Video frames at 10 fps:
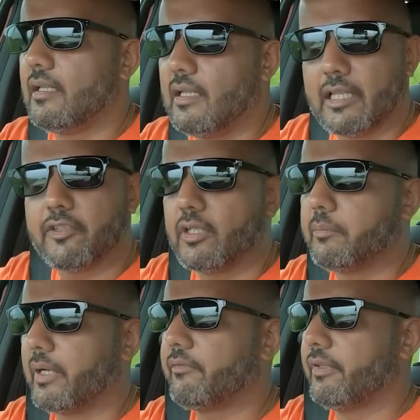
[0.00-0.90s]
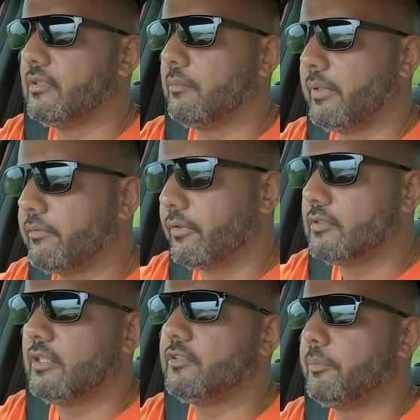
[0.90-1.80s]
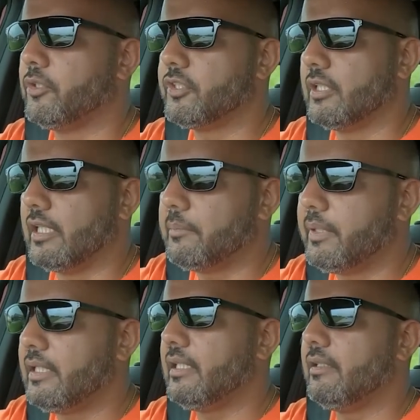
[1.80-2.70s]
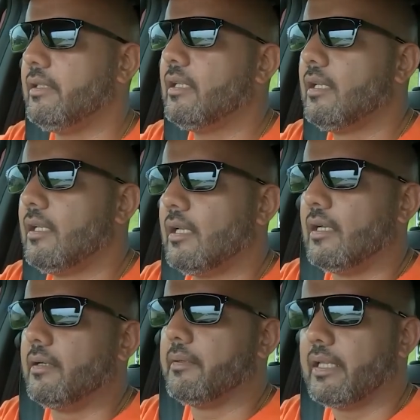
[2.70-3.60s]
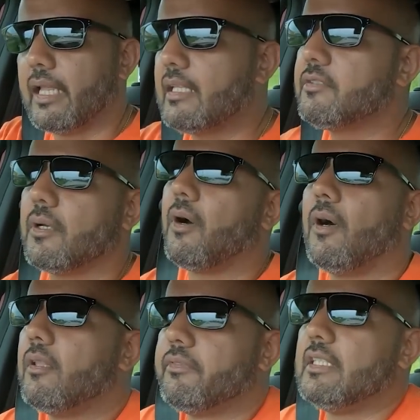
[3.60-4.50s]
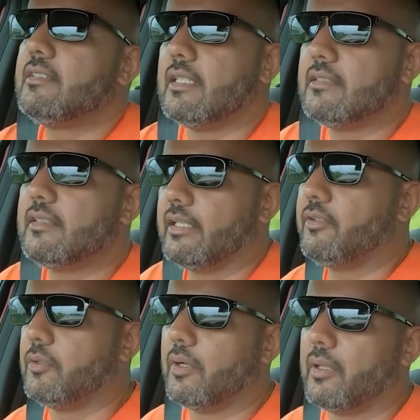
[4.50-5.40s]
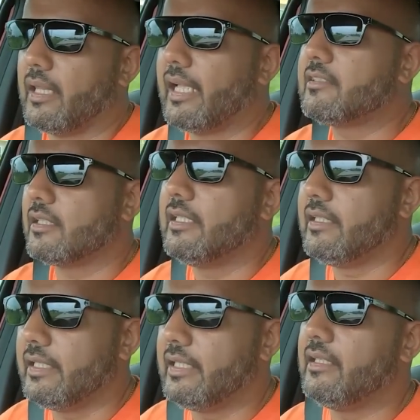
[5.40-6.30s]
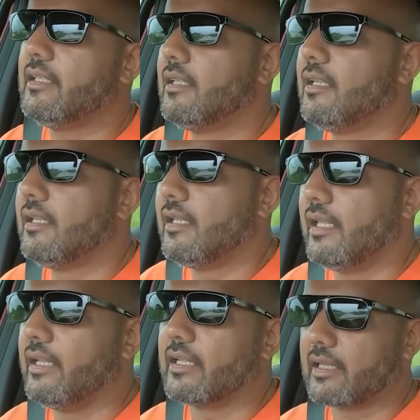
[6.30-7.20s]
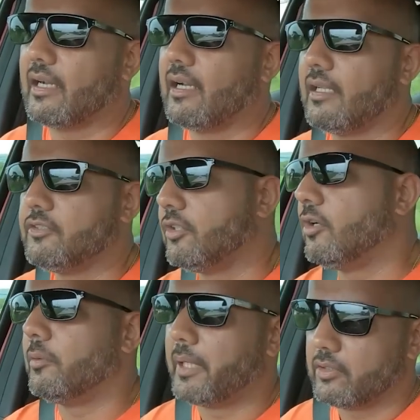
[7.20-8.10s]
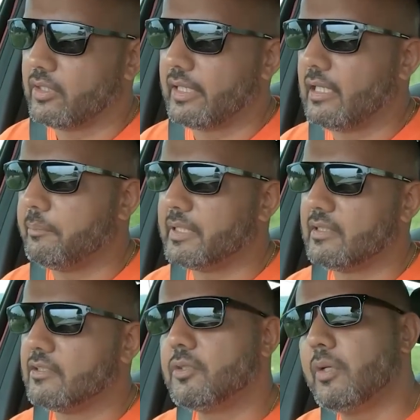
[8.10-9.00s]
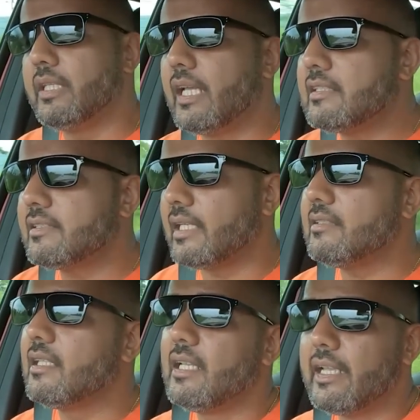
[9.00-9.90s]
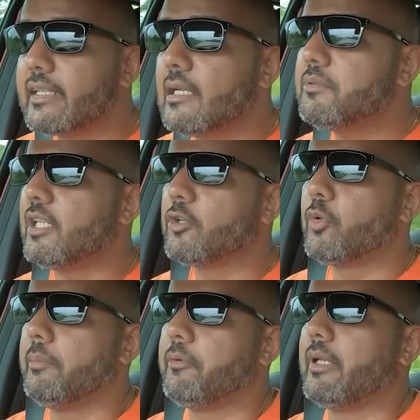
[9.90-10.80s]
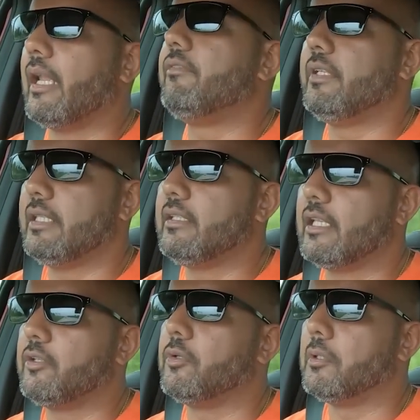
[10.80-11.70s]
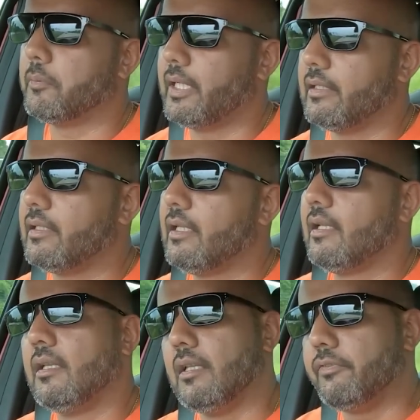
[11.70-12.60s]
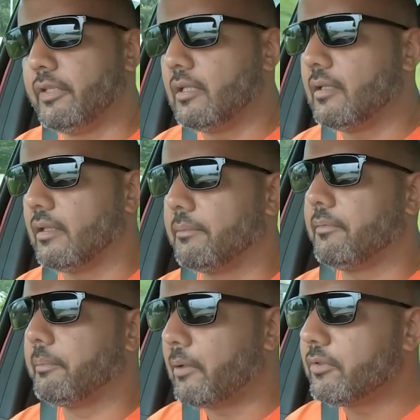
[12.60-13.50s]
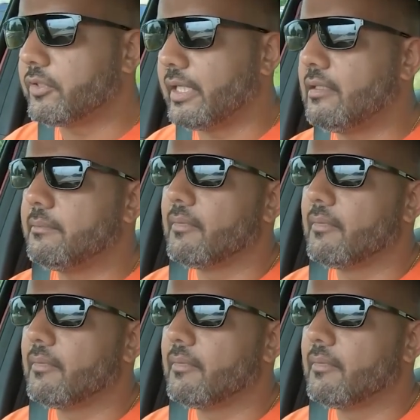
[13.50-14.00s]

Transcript: electronic brake force distribution, EBD. It has all of these things that you actually need in a car as you go about your daily business. So in that sense, it comes equipped with everything that you will want. The powertrain